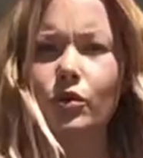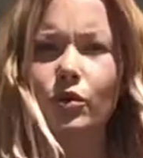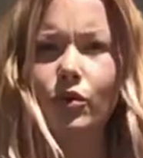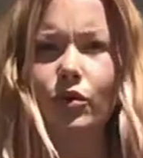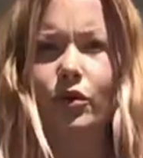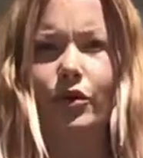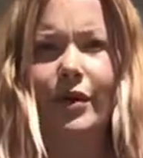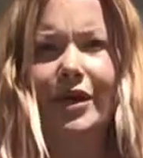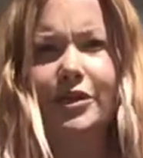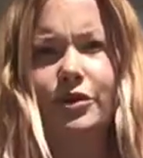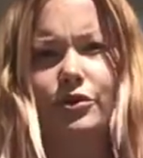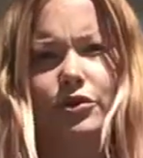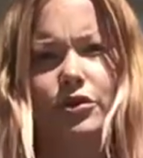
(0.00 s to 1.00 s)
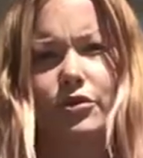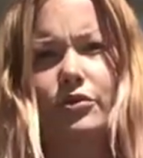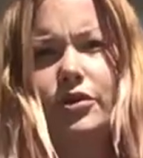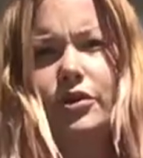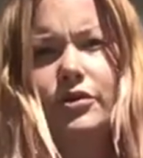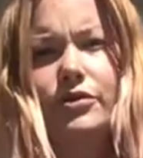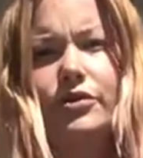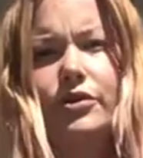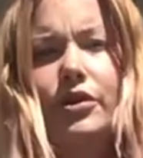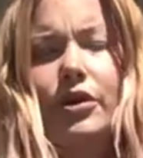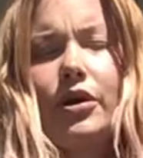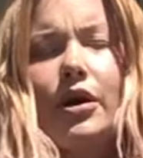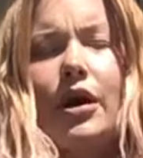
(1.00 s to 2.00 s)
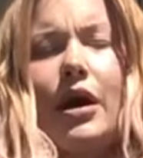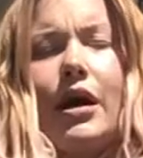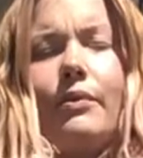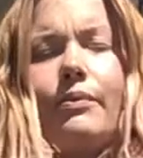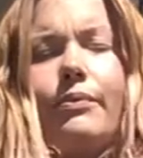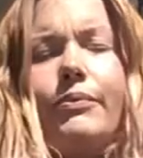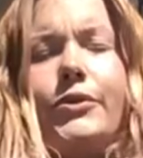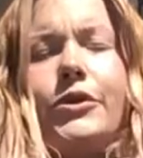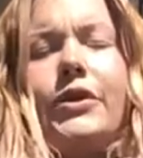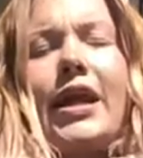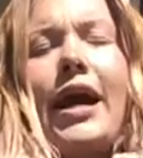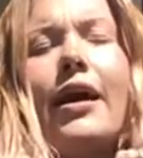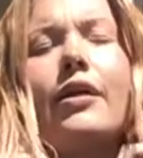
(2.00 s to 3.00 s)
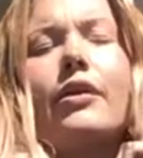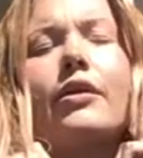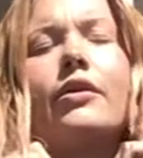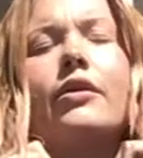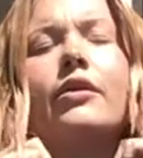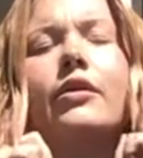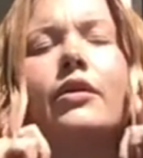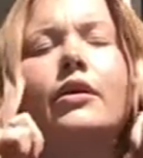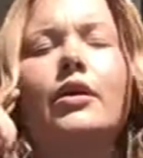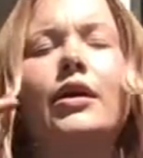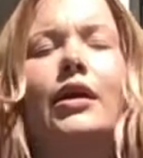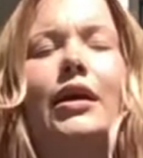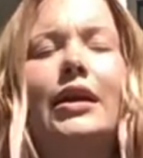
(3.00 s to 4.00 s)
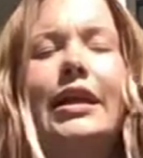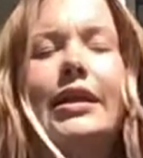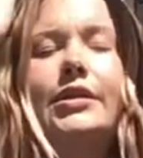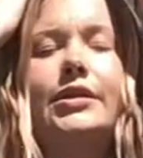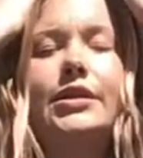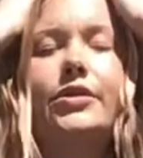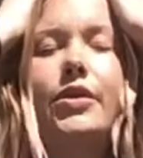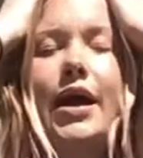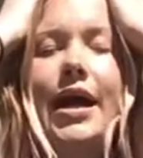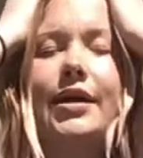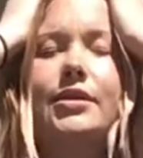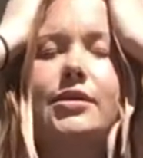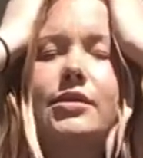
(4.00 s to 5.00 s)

all the way to your shoulders, up your neck, into your head.